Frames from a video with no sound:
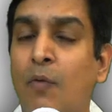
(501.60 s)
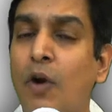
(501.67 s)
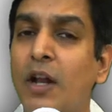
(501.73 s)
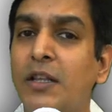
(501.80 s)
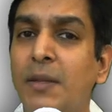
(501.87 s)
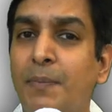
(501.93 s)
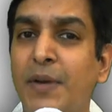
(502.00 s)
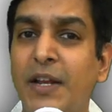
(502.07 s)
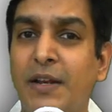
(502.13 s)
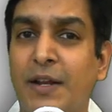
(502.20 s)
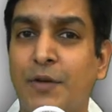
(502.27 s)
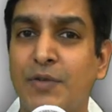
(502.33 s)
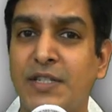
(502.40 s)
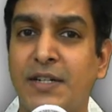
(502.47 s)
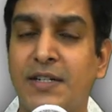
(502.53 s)
But what are the
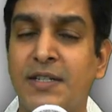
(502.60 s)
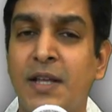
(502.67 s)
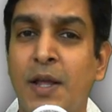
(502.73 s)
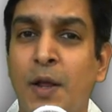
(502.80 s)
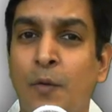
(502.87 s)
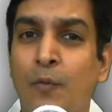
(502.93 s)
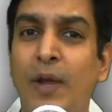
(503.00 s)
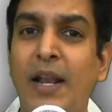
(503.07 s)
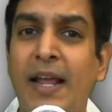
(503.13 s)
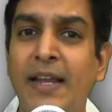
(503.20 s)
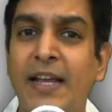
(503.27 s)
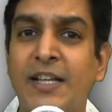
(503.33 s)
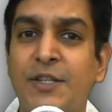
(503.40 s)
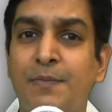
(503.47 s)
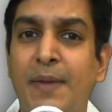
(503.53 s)
prerequisites? Well, I
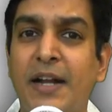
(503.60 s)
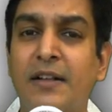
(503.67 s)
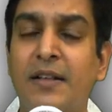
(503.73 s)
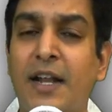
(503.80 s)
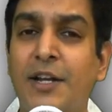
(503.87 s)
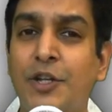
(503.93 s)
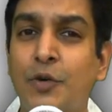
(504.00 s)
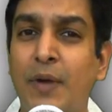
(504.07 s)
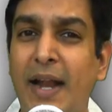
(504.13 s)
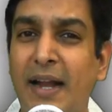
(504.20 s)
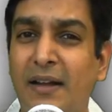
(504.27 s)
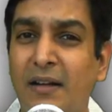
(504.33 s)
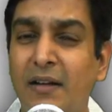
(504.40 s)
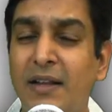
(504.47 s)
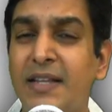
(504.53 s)
expect that you
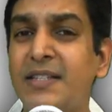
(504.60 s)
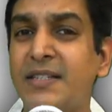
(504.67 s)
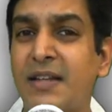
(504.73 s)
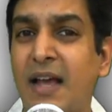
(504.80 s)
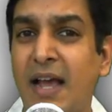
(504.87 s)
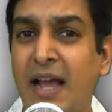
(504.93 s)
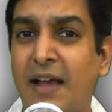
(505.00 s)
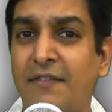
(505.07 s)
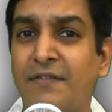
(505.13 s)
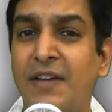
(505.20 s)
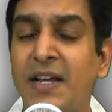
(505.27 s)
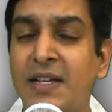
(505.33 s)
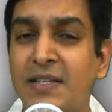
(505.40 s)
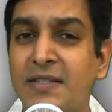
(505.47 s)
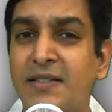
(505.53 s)
at least have
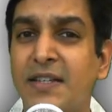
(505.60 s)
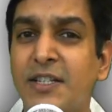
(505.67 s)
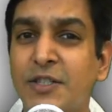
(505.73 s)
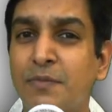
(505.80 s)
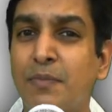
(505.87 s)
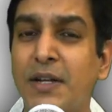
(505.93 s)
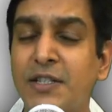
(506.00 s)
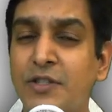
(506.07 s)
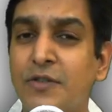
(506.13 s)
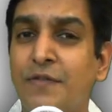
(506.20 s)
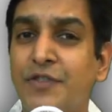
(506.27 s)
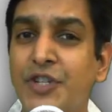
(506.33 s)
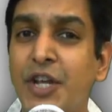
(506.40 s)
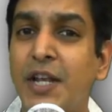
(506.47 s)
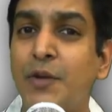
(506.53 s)
6 months
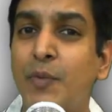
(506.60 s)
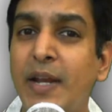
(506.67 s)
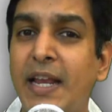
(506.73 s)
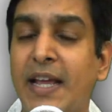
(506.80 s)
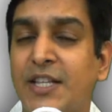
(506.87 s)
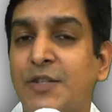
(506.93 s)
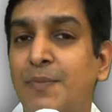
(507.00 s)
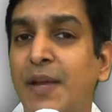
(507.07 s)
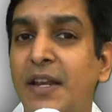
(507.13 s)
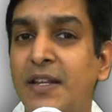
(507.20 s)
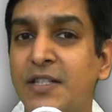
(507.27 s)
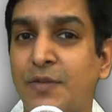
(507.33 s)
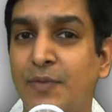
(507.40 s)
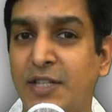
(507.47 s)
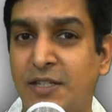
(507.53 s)
of genuine
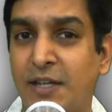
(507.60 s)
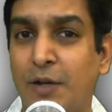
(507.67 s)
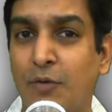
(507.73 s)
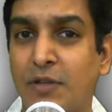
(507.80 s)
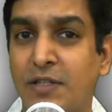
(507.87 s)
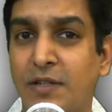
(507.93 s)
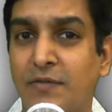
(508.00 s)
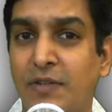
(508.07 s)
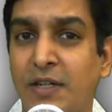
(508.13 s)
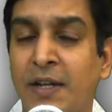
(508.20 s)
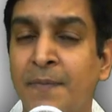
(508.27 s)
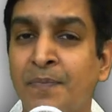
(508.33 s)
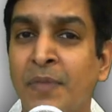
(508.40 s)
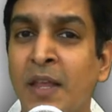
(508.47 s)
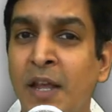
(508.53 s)
experience with SQL
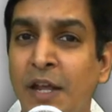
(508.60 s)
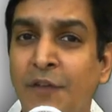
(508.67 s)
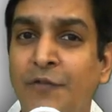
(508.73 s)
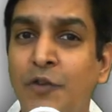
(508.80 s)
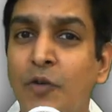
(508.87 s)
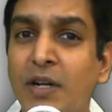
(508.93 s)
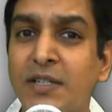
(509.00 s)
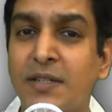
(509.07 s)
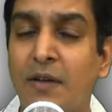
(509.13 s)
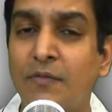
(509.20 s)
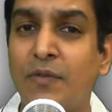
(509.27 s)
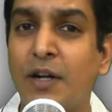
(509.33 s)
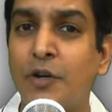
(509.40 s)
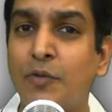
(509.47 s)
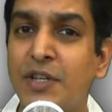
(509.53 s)
Server. If you are
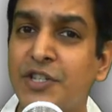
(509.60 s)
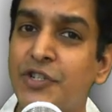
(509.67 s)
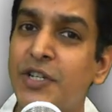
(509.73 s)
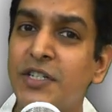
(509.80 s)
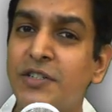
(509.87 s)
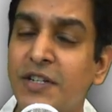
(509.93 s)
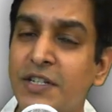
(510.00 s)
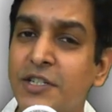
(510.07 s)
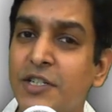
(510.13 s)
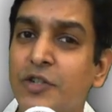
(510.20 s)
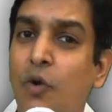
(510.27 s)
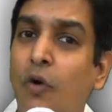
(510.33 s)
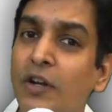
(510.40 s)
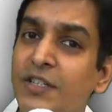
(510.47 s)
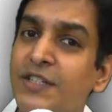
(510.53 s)
someone who has just
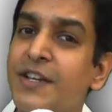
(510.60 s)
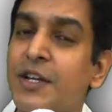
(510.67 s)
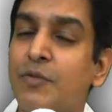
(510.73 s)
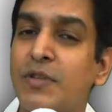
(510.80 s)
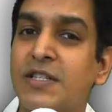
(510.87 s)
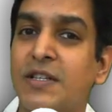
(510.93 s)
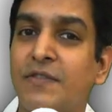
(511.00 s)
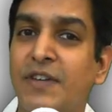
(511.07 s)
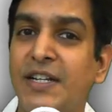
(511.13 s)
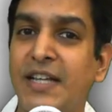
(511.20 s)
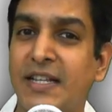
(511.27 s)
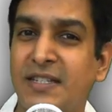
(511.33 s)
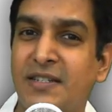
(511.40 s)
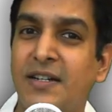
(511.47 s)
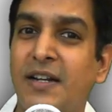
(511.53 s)
installed SQL Server
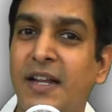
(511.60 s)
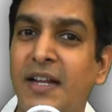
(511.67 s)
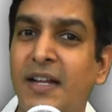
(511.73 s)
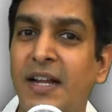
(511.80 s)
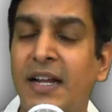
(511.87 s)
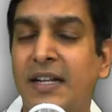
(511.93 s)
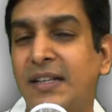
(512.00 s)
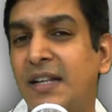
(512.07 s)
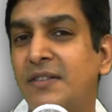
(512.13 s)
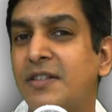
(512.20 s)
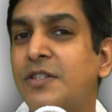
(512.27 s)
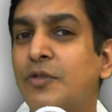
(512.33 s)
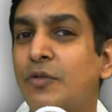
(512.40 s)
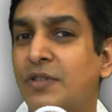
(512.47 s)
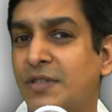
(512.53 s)
yesterday, then
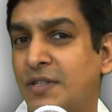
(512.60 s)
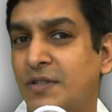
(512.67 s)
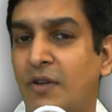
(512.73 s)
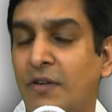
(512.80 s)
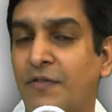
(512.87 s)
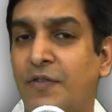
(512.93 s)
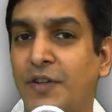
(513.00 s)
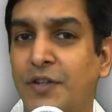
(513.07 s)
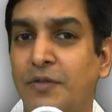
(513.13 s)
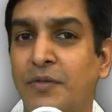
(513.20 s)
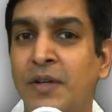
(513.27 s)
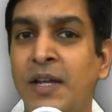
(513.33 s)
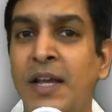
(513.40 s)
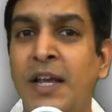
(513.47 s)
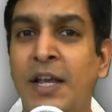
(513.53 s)
this course is not for you.